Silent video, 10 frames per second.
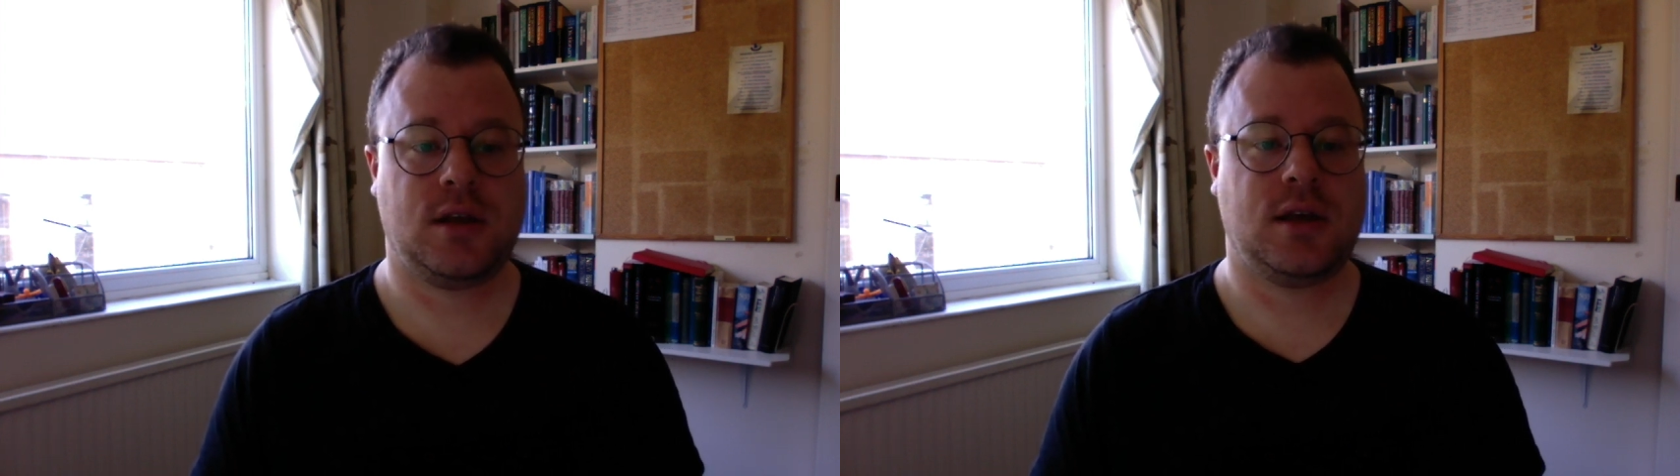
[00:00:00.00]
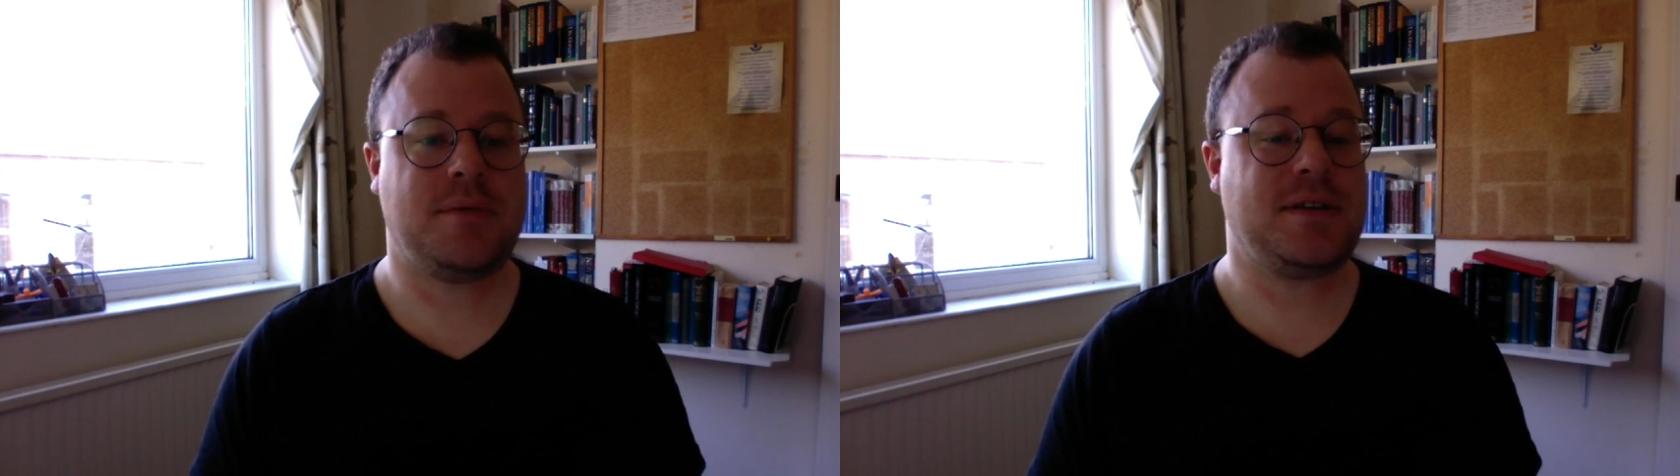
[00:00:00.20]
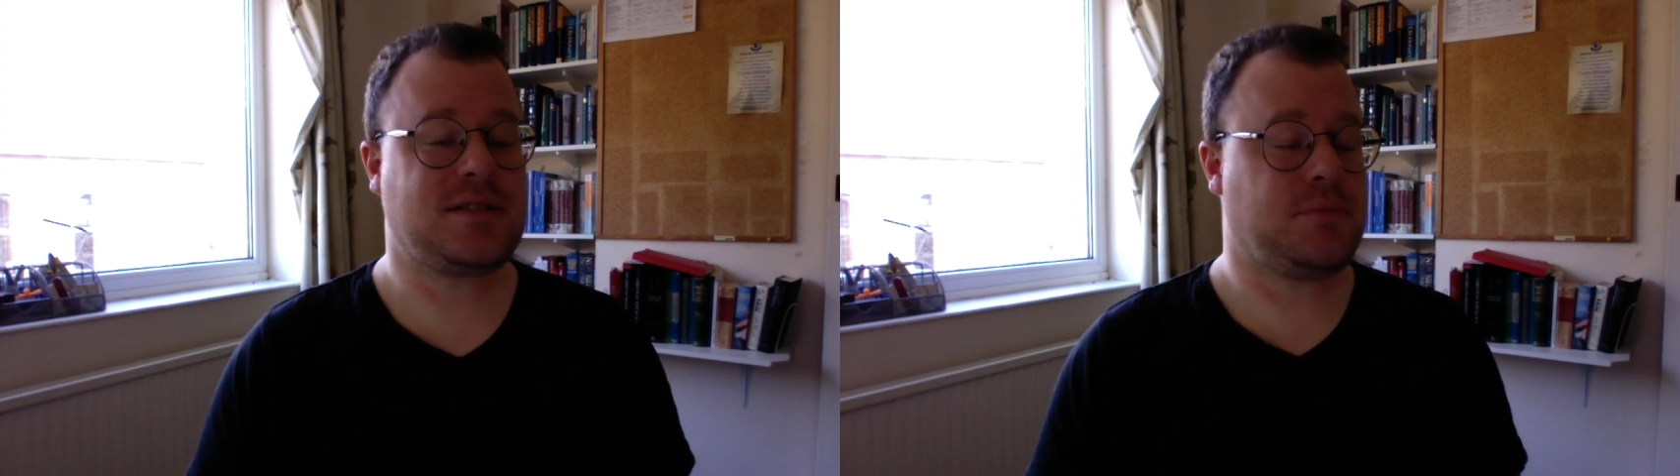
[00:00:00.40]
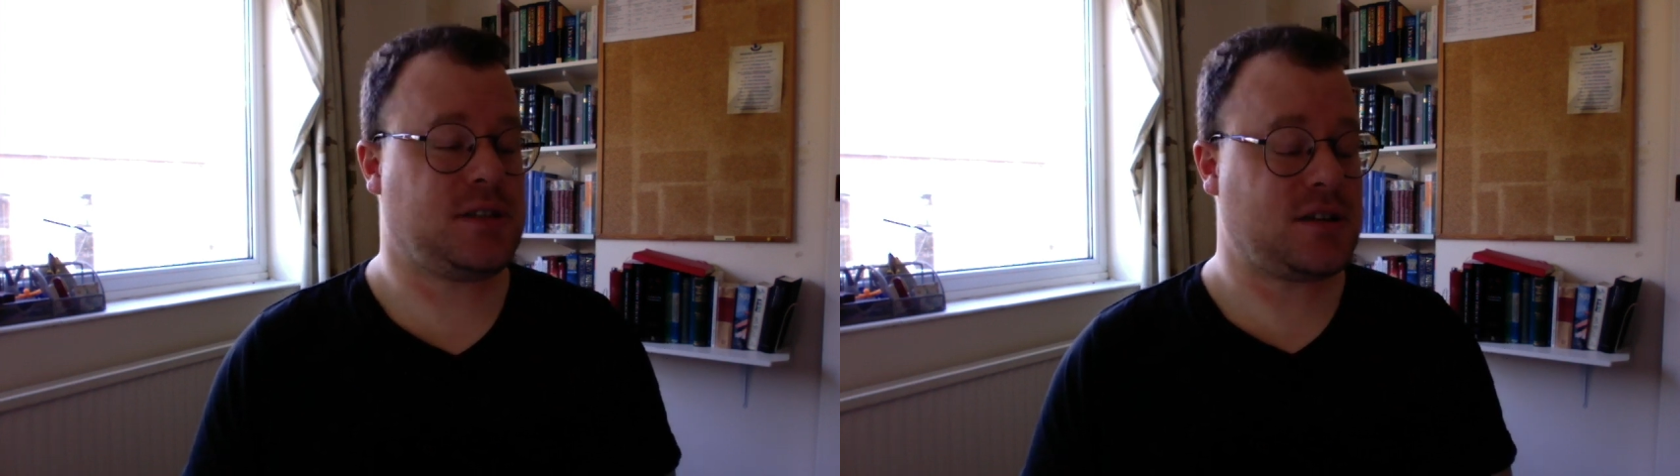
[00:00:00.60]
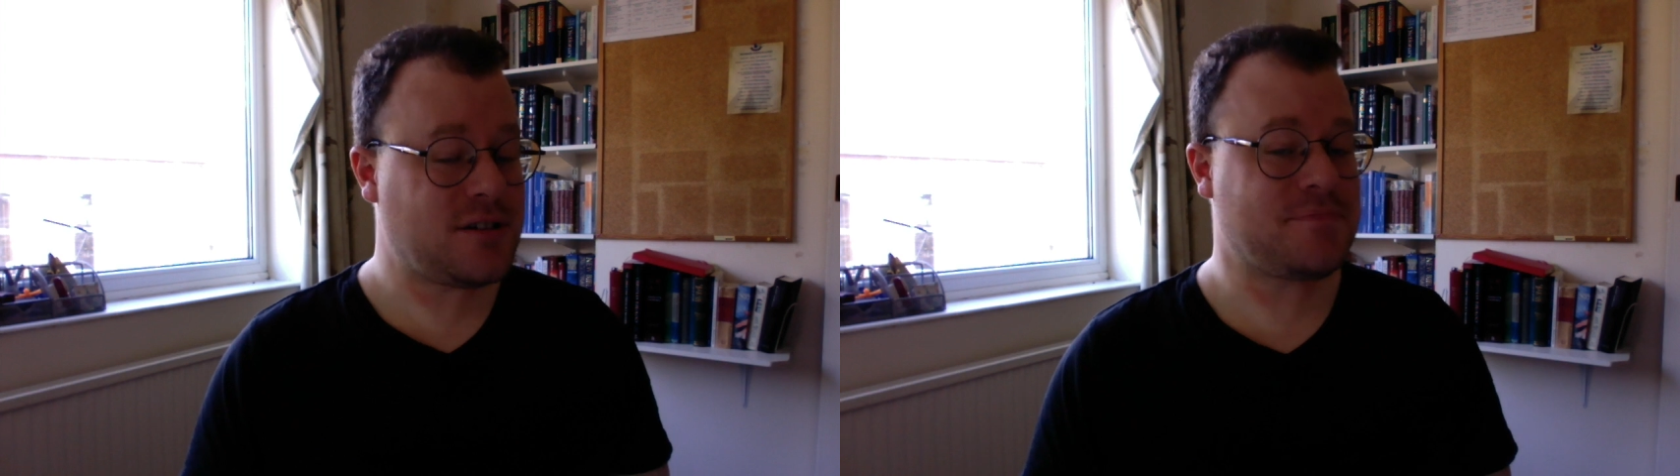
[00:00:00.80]
It means that we
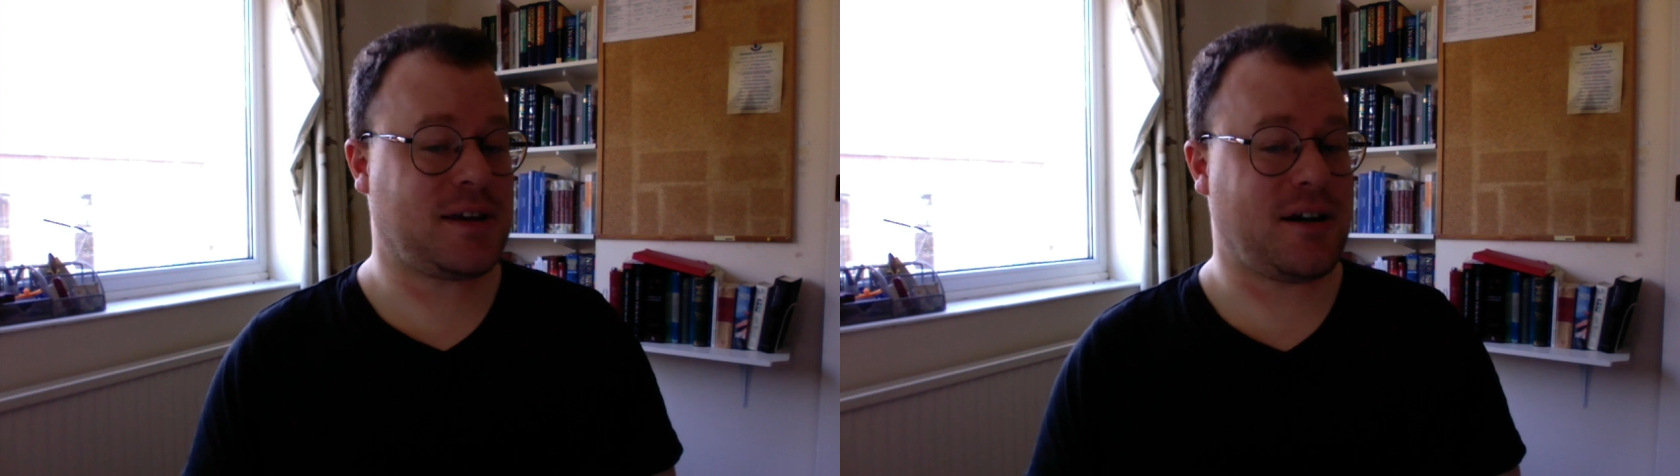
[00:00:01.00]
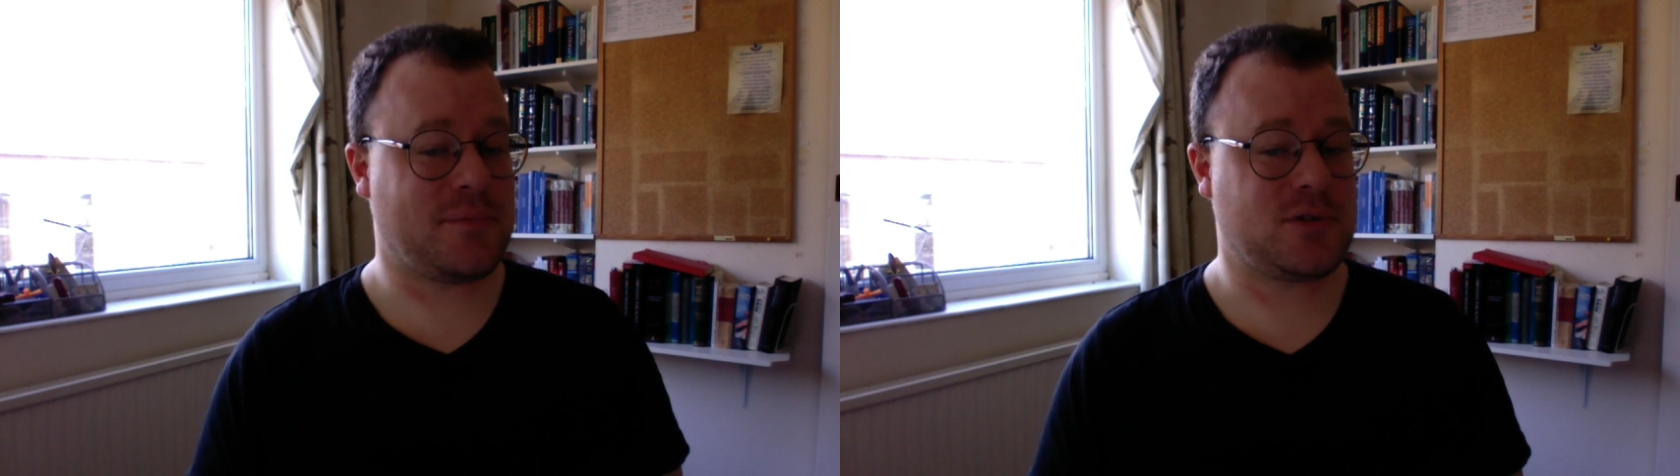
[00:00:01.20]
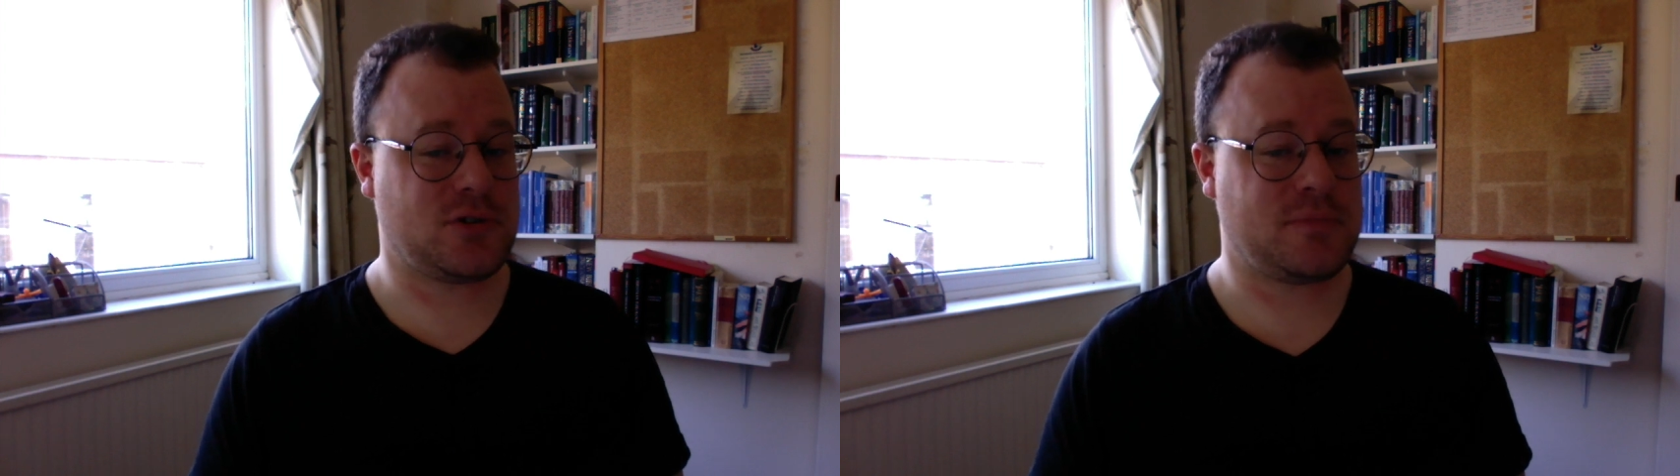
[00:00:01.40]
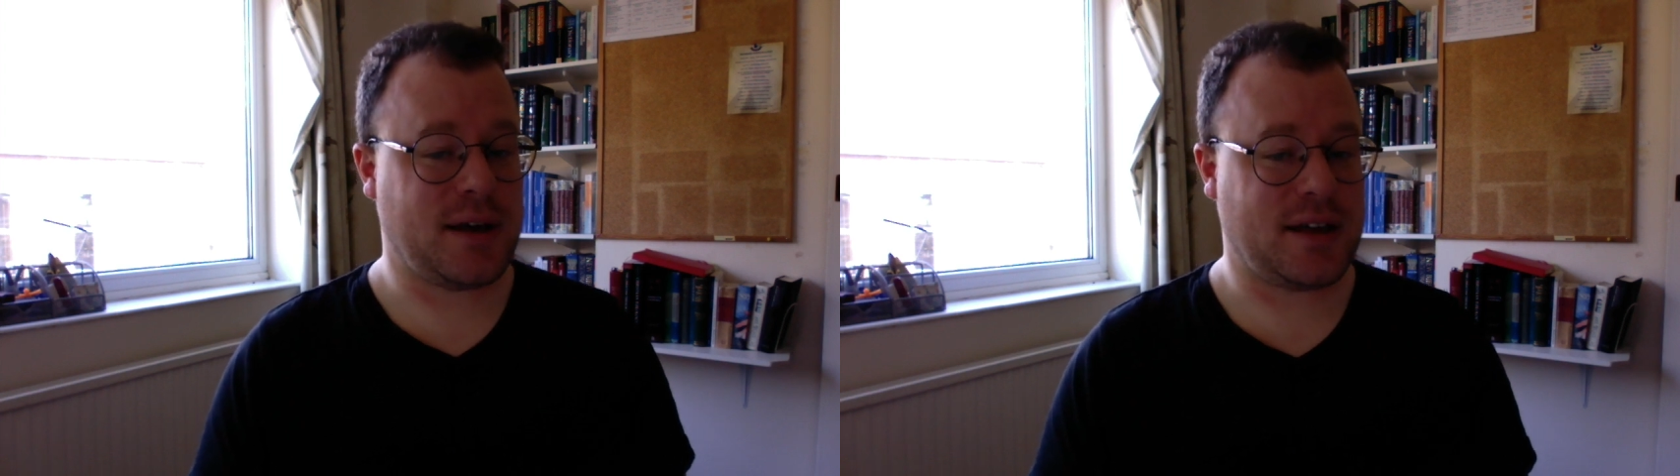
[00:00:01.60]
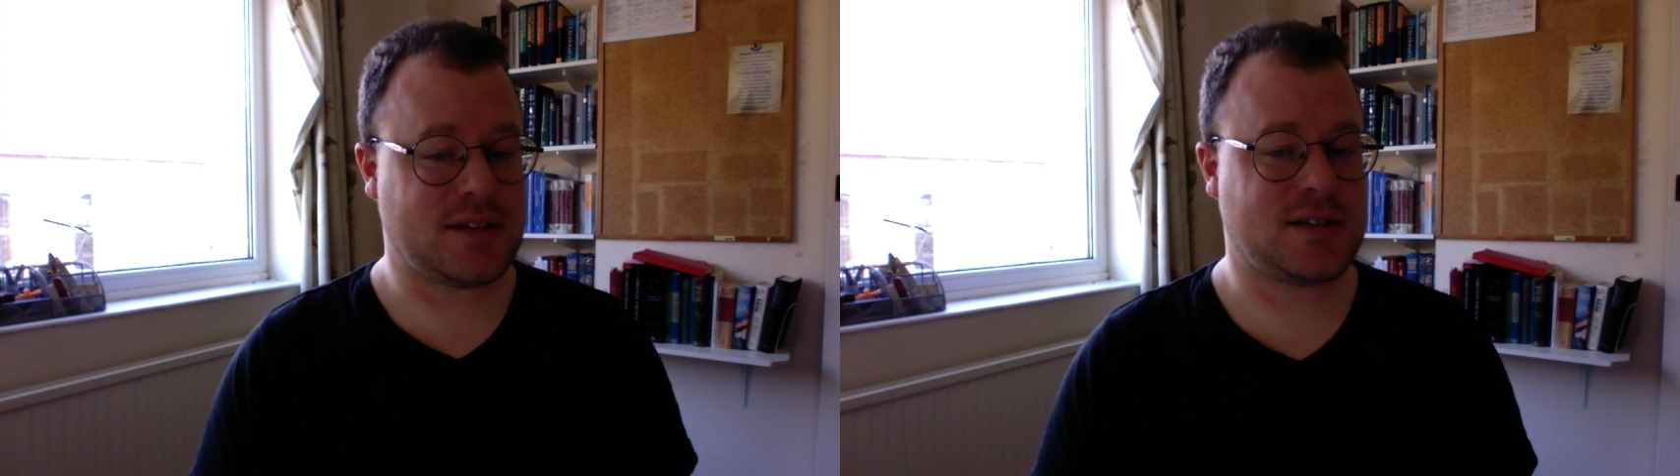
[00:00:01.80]
don't become
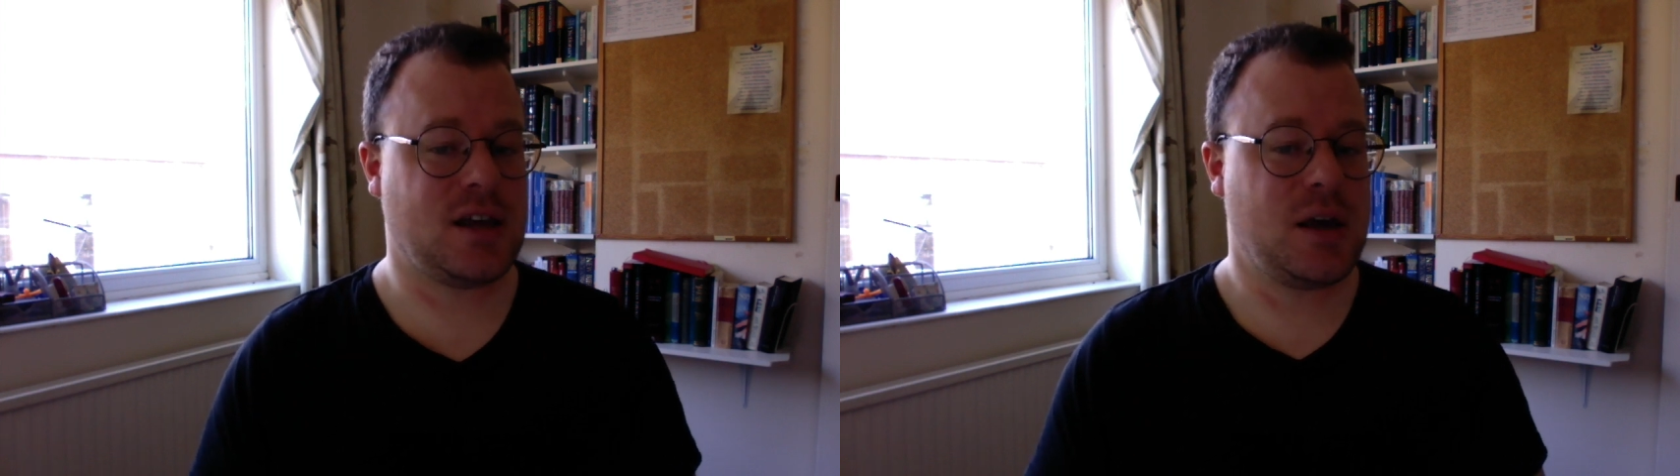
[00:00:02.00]
doormats,